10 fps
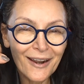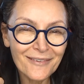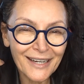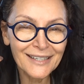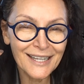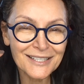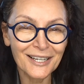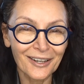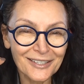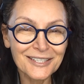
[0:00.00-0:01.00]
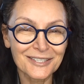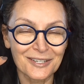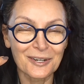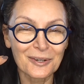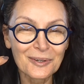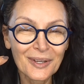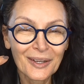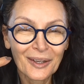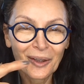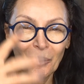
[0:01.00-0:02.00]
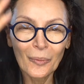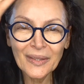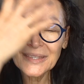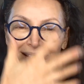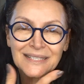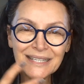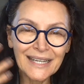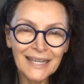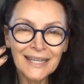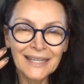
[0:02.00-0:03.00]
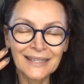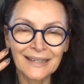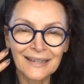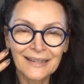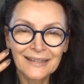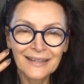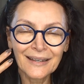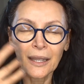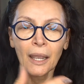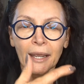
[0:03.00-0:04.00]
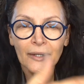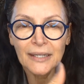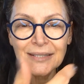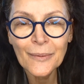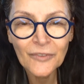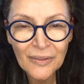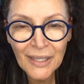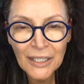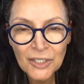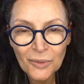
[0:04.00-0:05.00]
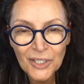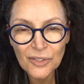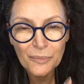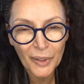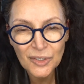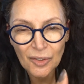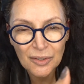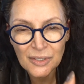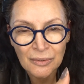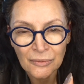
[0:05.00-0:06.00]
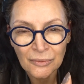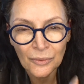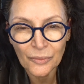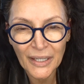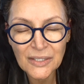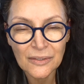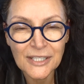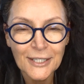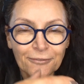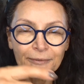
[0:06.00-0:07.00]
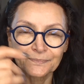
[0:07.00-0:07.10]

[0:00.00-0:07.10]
I reckon it has a lot to do with your skin. Yeah, and I guess some of you are thinking, do I do Botox and all that sort of stuff?